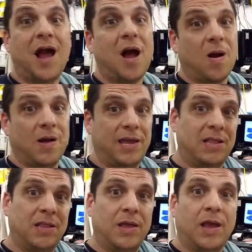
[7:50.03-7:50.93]
are
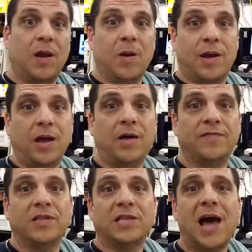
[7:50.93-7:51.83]
in the area
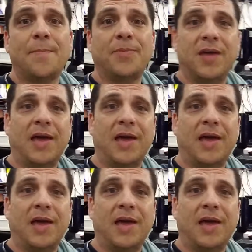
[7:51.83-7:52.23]
of the top